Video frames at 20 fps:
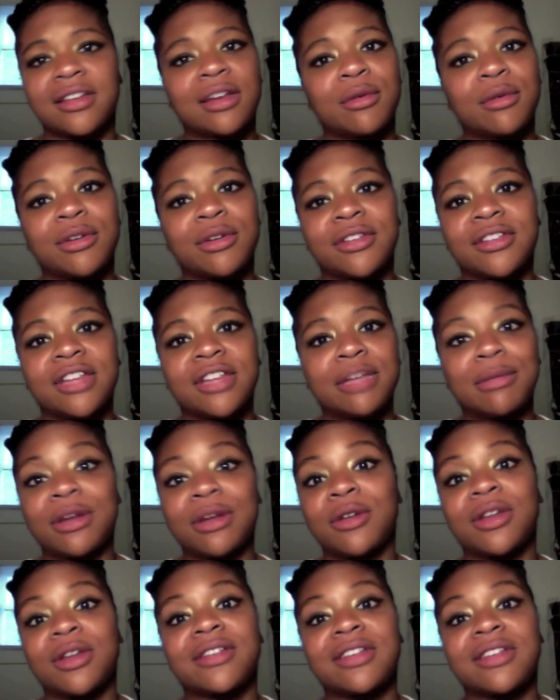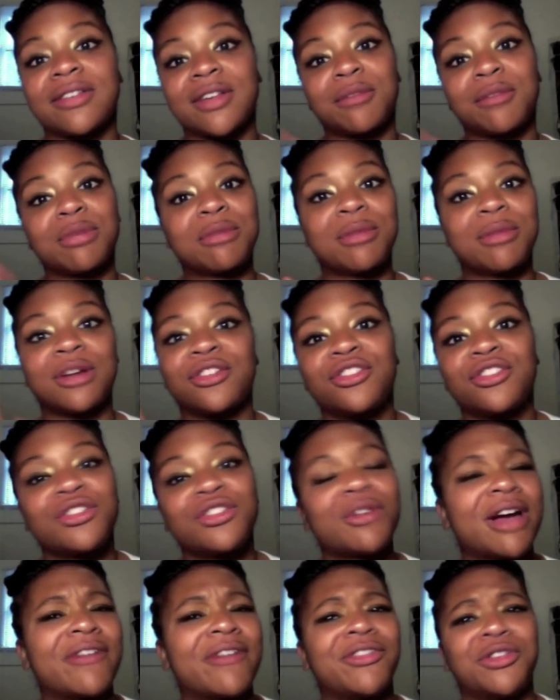I went to sleep. I know that sounds like a bit much. You
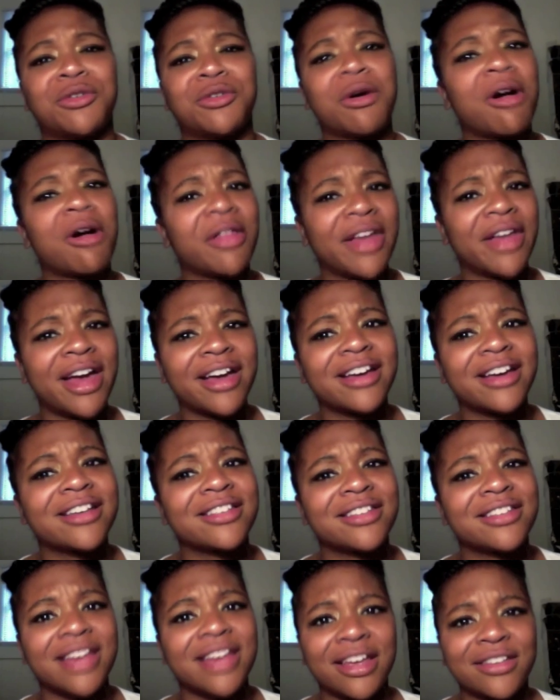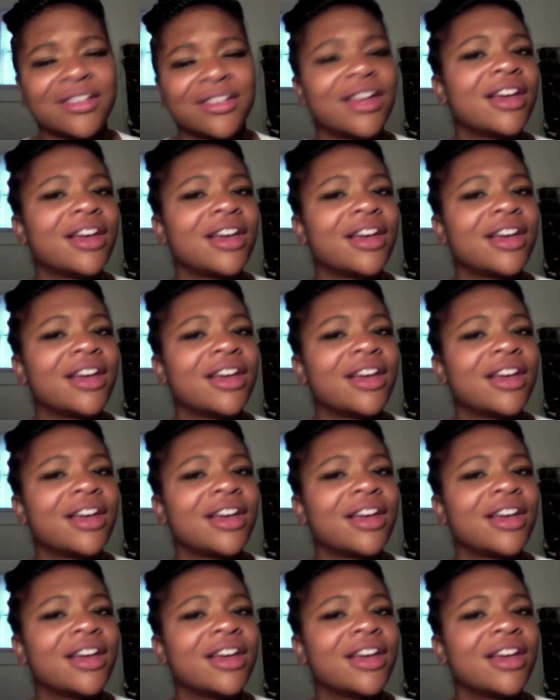don't have to do all that, because yes,